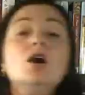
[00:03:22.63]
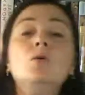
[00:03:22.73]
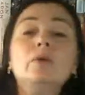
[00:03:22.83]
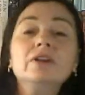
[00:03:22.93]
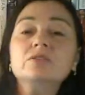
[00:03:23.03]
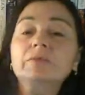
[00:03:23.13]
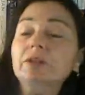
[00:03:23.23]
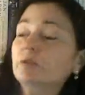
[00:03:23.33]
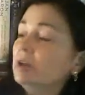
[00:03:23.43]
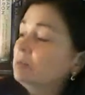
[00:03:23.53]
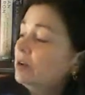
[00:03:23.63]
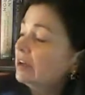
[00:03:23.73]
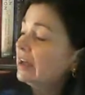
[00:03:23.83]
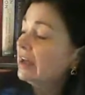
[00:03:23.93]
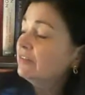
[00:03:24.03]
One other middle grade
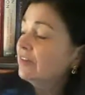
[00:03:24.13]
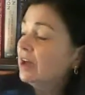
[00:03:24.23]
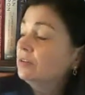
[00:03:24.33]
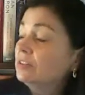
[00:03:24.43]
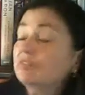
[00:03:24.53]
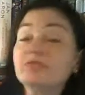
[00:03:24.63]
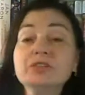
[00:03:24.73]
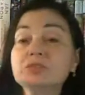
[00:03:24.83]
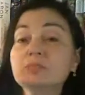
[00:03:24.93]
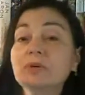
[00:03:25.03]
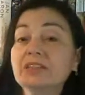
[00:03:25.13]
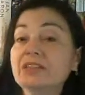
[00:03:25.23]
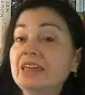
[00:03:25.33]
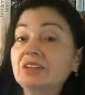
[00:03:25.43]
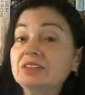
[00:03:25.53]
book, I found the first book in
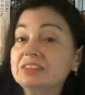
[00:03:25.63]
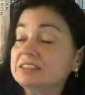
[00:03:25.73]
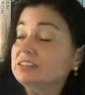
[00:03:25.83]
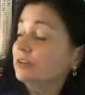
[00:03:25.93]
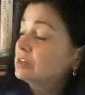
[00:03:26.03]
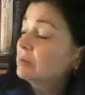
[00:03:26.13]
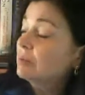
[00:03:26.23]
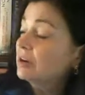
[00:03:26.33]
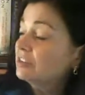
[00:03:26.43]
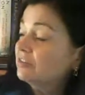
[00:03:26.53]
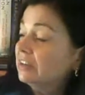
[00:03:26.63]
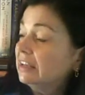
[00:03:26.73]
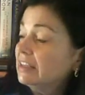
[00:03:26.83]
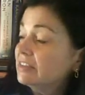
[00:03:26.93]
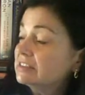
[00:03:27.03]
the Elsie series by Martha
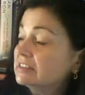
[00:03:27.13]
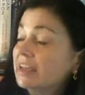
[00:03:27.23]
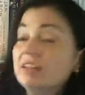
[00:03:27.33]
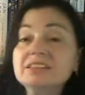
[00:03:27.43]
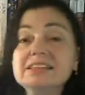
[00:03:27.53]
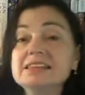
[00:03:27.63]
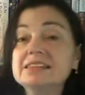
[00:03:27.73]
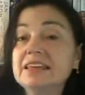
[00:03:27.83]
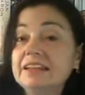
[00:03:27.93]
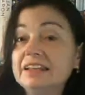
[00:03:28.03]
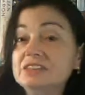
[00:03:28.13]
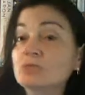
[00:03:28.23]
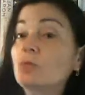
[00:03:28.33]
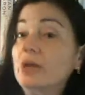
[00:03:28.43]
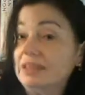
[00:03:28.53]
Finley. This is Elsie's Endless
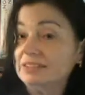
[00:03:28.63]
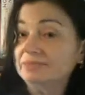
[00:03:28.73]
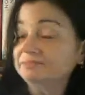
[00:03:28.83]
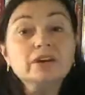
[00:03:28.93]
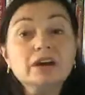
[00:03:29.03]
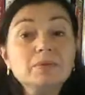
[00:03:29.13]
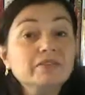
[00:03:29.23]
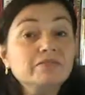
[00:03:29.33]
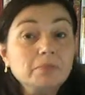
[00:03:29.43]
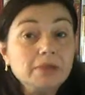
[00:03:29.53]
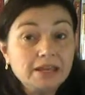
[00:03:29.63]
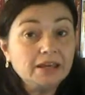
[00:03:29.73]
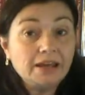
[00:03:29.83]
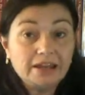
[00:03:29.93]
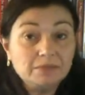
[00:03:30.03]
Wait. A couple of
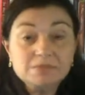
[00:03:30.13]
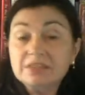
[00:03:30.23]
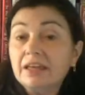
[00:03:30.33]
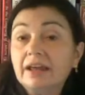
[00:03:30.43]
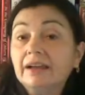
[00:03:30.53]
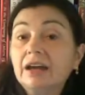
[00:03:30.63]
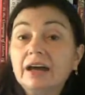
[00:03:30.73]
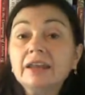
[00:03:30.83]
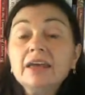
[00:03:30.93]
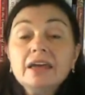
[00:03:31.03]
media items that I got.